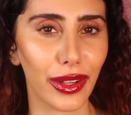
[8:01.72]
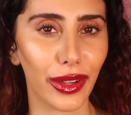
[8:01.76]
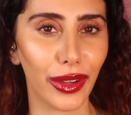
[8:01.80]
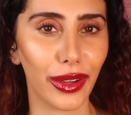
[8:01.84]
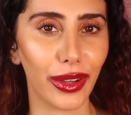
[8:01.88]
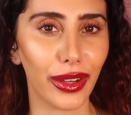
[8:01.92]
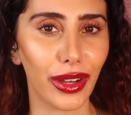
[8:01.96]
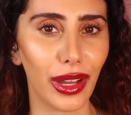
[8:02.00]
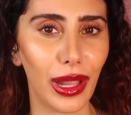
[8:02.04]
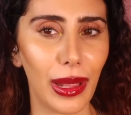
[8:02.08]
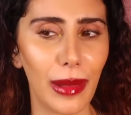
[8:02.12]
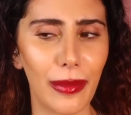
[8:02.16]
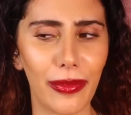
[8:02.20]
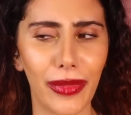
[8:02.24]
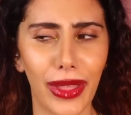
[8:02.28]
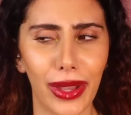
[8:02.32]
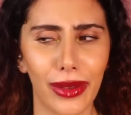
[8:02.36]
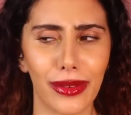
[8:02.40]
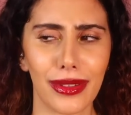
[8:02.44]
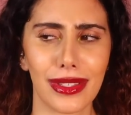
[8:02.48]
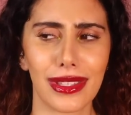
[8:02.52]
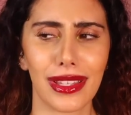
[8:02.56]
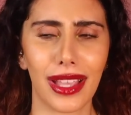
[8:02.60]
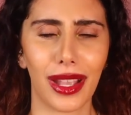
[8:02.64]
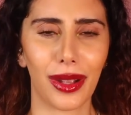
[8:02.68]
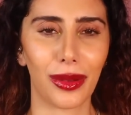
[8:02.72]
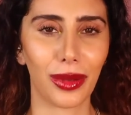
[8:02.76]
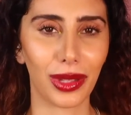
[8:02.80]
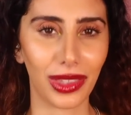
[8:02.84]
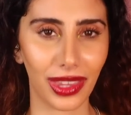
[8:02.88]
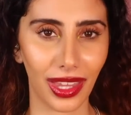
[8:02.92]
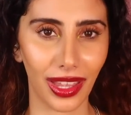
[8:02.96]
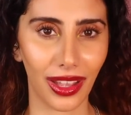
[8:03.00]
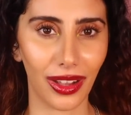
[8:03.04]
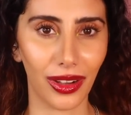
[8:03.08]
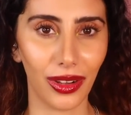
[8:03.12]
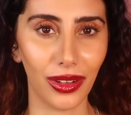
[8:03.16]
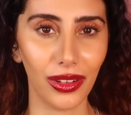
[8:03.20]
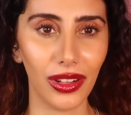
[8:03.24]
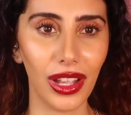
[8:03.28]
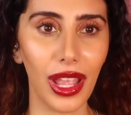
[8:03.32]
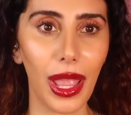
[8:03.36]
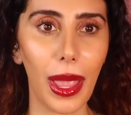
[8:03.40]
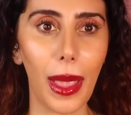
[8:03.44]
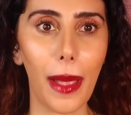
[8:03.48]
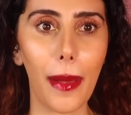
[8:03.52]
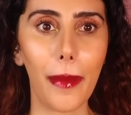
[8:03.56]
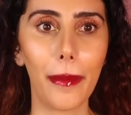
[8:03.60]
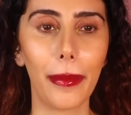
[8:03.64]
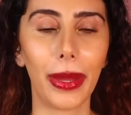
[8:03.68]
ago. That was like, what the hell?
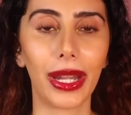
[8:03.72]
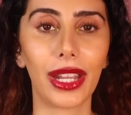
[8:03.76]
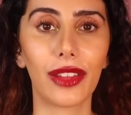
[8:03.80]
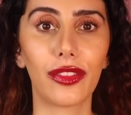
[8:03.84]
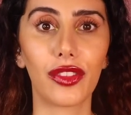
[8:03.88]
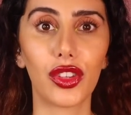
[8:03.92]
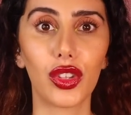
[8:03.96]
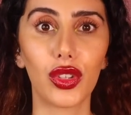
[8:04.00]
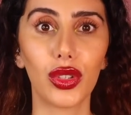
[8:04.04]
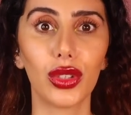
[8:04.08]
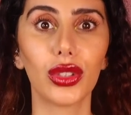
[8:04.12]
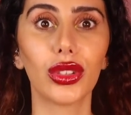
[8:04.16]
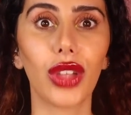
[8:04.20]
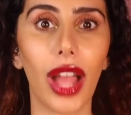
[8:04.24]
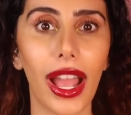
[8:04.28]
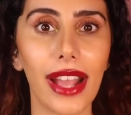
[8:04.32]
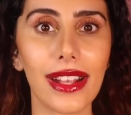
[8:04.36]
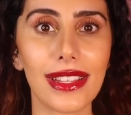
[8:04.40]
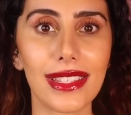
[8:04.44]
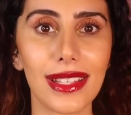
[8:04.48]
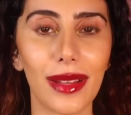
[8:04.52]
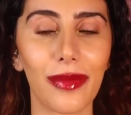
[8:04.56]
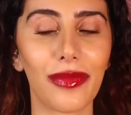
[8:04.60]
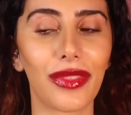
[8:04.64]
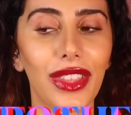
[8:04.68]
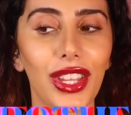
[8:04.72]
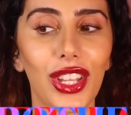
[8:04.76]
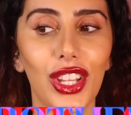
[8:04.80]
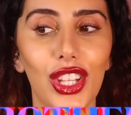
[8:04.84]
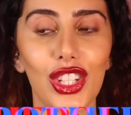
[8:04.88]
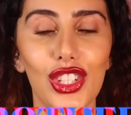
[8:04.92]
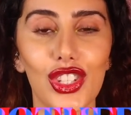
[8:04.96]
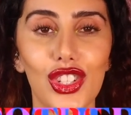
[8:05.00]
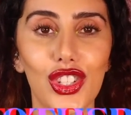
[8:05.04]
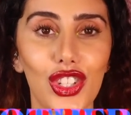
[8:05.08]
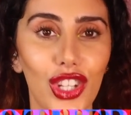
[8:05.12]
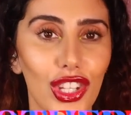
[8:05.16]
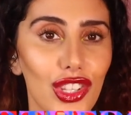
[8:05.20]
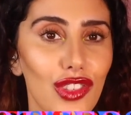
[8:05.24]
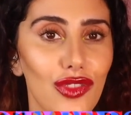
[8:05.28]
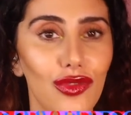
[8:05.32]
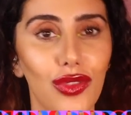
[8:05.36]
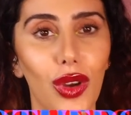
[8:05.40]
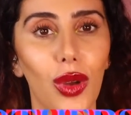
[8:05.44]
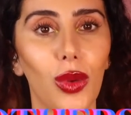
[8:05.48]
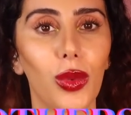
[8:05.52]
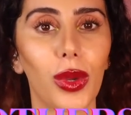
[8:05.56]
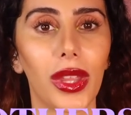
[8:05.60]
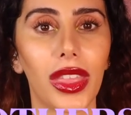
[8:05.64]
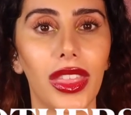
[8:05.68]
But if you like something, just
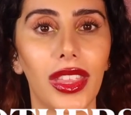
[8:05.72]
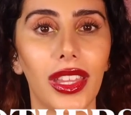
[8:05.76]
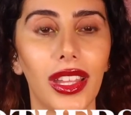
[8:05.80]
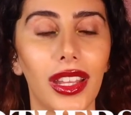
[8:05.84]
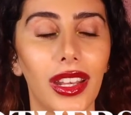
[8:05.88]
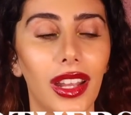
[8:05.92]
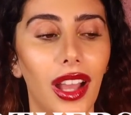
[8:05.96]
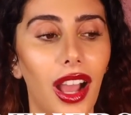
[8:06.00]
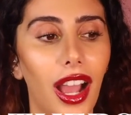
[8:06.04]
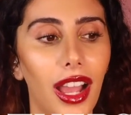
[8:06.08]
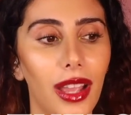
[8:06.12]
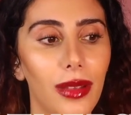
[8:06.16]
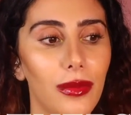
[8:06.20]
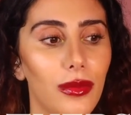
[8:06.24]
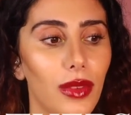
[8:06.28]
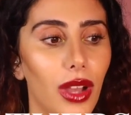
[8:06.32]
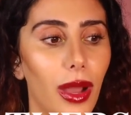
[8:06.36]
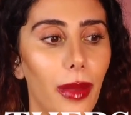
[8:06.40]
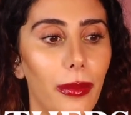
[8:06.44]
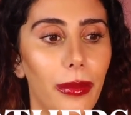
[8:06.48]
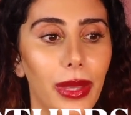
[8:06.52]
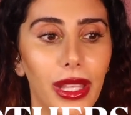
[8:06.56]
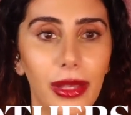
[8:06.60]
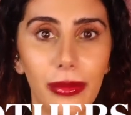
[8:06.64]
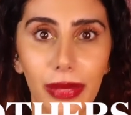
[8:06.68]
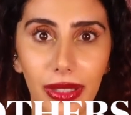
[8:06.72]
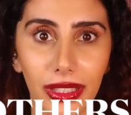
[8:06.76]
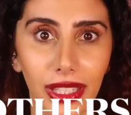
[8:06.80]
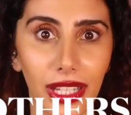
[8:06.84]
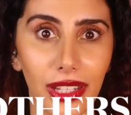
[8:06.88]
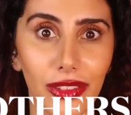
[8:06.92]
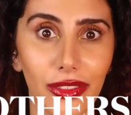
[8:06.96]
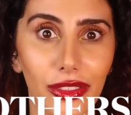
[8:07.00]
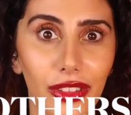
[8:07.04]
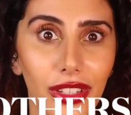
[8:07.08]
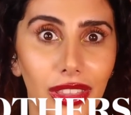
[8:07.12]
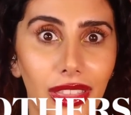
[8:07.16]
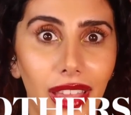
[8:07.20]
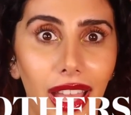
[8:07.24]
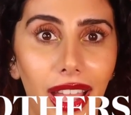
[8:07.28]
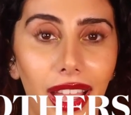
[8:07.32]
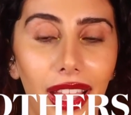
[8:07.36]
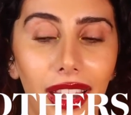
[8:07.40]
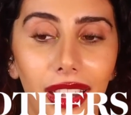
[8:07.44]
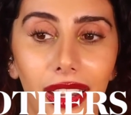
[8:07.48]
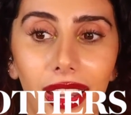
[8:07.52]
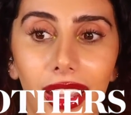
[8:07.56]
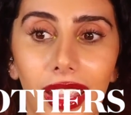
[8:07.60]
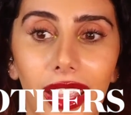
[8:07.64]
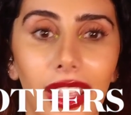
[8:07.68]
roll with it. I'm a big believer in
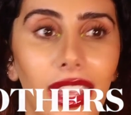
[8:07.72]
that.